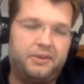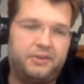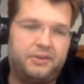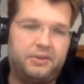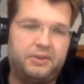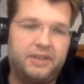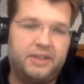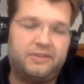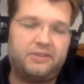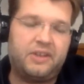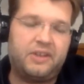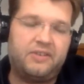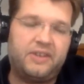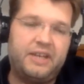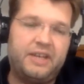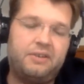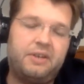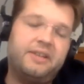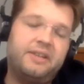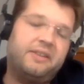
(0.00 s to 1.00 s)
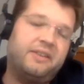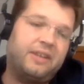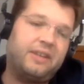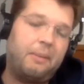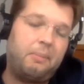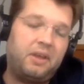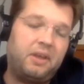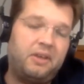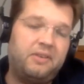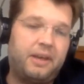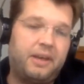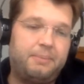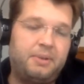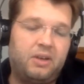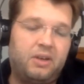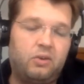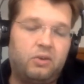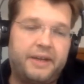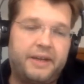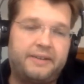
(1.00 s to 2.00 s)
So that's Cassandra, and the same thing is
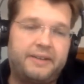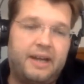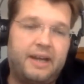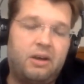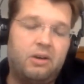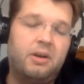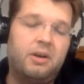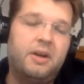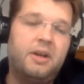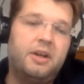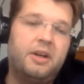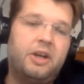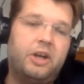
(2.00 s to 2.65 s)
happening right now